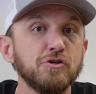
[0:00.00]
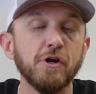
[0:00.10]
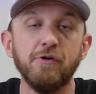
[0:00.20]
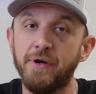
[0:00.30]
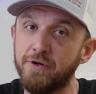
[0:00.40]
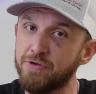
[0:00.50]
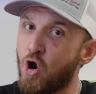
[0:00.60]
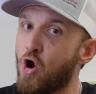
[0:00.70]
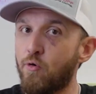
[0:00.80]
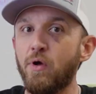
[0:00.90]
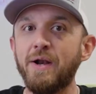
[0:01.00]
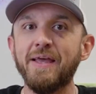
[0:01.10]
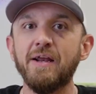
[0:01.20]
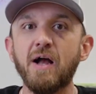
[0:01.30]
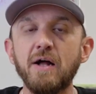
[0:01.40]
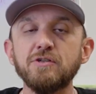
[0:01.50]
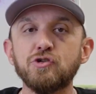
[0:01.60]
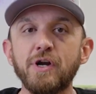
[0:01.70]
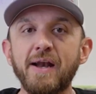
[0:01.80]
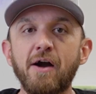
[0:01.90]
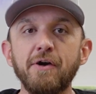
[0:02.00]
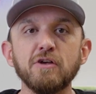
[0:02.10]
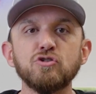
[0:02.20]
generators running in a concentrated area.